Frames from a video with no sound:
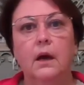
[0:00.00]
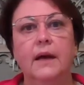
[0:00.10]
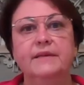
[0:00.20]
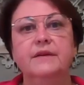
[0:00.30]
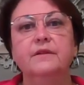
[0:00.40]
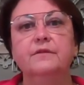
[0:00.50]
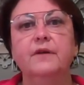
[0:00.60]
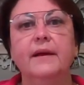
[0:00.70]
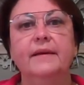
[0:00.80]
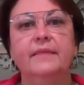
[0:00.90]

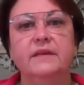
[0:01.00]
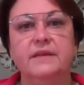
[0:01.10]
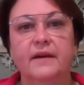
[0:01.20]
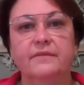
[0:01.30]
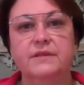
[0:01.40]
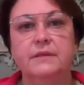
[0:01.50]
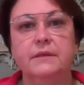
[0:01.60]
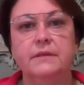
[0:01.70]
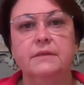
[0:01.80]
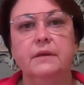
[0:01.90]
Identifying the
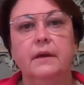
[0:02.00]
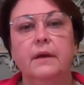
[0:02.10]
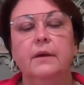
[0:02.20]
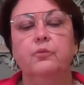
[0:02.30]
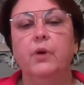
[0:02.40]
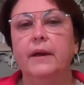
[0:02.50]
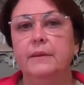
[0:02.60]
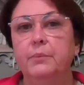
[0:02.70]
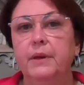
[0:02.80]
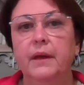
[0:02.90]
deficits,
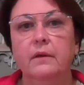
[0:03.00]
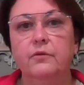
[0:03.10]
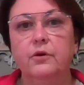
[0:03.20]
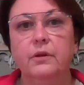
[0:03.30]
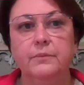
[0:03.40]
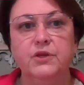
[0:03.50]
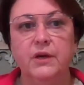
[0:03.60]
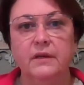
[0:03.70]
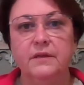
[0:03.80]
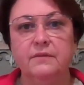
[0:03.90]
writing behavioral
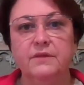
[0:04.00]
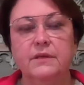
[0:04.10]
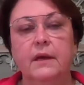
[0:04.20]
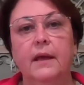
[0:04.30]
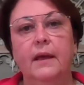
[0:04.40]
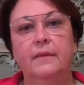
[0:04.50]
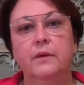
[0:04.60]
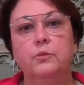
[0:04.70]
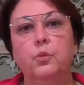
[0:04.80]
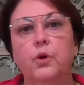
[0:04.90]
objectives, and
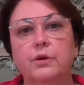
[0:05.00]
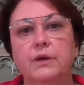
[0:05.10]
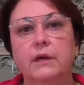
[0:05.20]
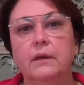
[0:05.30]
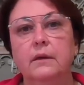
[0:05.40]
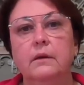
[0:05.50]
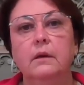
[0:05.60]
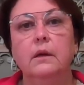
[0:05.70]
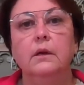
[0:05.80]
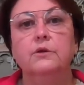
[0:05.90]
then working
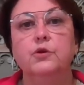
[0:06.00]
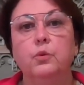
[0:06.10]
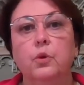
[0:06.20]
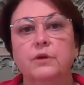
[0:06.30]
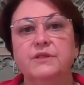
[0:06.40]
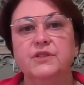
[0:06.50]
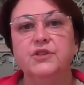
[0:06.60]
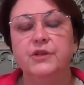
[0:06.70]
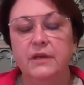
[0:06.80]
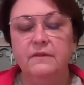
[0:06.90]
towards
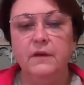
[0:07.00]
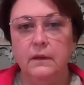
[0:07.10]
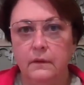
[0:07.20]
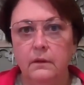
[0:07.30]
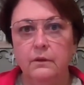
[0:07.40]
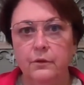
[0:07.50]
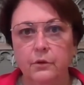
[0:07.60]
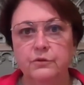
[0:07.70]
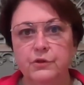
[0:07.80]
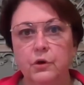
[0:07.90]
achieving
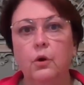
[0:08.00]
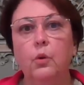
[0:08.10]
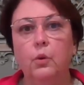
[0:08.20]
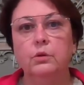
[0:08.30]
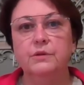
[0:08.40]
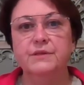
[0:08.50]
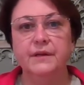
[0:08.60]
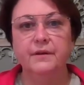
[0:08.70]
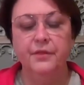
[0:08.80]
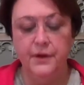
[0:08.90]
those goals
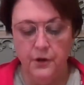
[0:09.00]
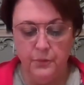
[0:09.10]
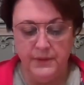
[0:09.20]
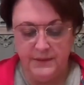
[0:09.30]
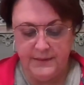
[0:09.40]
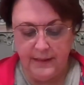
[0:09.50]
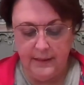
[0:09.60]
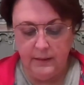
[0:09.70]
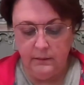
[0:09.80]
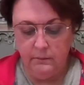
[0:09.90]
in a therapy
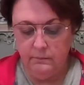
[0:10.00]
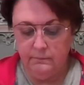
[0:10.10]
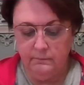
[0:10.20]
setting.